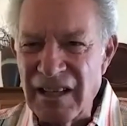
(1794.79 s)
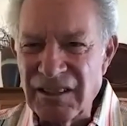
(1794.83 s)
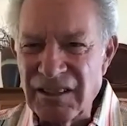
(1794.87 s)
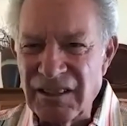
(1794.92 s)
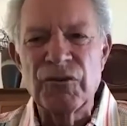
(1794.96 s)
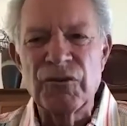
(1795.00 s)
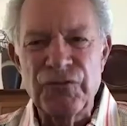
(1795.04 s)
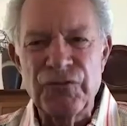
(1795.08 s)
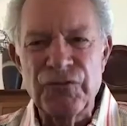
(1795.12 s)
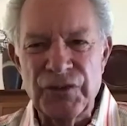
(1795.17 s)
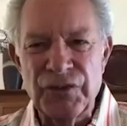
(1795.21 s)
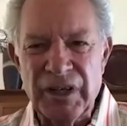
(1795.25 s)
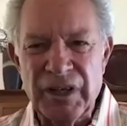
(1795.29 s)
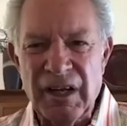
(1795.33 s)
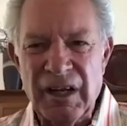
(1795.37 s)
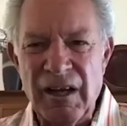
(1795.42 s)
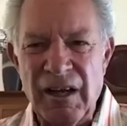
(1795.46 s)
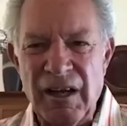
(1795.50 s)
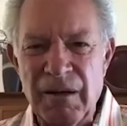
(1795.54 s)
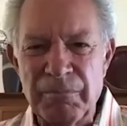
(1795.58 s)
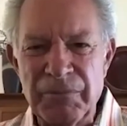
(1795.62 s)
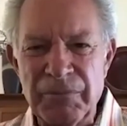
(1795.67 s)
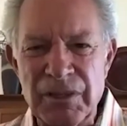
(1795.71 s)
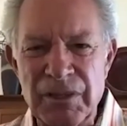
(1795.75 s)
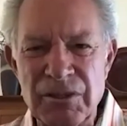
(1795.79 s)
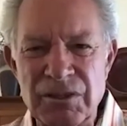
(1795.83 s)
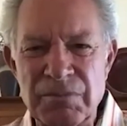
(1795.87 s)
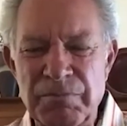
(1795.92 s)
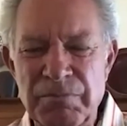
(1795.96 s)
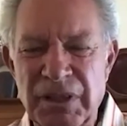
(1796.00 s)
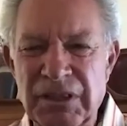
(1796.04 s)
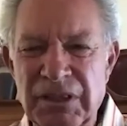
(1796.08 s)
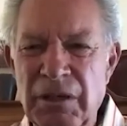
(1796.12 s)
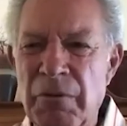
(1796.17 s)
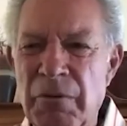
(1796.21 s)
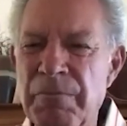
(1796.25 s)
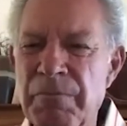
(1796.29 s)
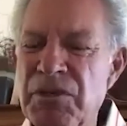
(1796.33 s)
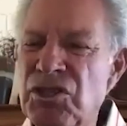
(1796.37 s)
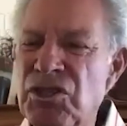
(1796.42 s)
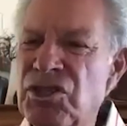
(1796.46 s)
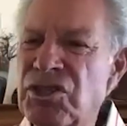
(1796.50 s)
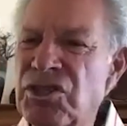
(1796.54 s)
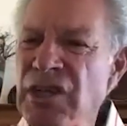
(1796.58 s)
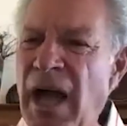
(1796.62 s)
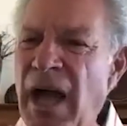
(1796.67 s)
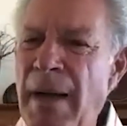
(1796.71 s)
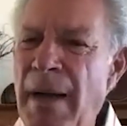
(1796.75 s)
So they didn't work for companies, but
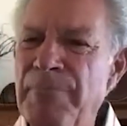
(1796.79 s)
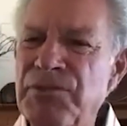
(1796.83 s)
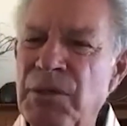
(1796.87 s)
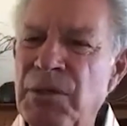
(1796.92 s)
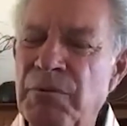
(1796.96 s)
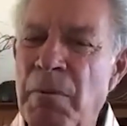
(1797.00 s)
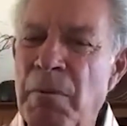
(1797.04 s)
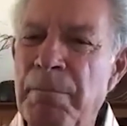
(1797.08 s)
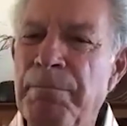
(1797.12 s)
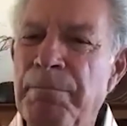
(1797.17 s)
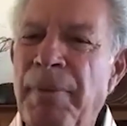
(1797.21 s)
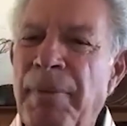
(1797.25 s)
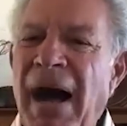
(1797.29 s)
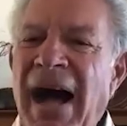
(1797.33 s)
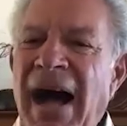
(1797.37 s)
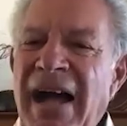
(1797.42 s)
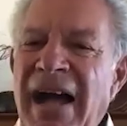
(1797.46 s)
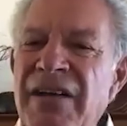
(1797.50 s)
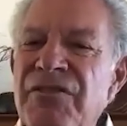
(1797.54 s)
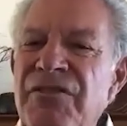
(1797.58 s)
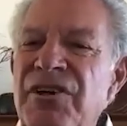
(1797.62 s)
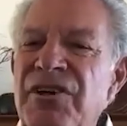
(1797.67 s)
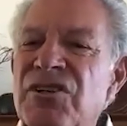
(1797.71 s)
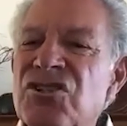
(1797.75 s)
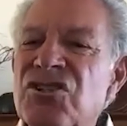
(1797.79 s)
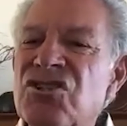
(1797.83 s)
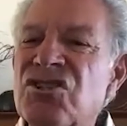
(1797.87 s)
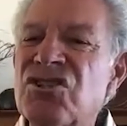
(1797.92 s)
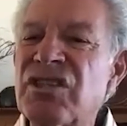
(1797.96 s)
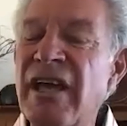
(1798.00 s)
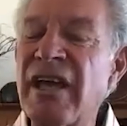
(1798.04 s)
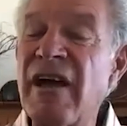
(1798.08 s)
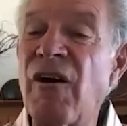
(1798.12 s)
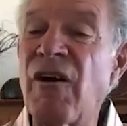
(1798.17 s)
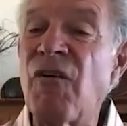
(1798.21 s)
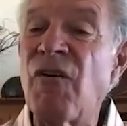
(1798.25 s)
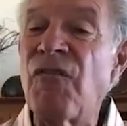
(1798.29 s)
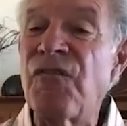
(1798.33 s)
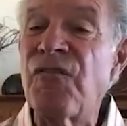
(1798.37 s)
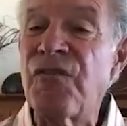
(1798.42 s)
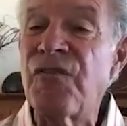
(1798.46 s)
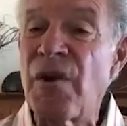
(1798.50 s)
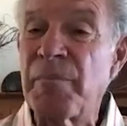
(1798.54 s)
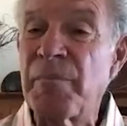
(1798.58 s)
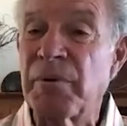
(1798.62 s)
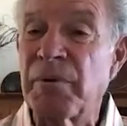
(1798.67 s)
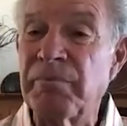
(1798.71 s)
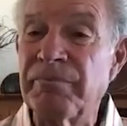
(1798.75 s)
there would be shops that would buy their
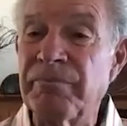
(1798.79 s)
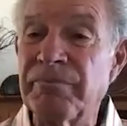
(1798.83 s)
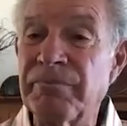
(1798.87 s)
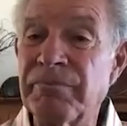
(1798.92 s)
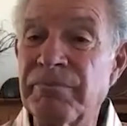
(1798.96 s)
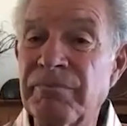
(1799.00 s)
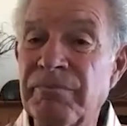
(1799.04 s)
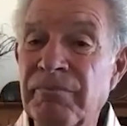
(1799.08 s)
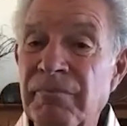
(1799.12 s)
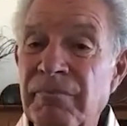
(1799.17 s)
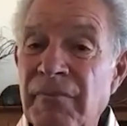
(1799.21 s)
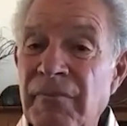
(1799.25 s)
sale from them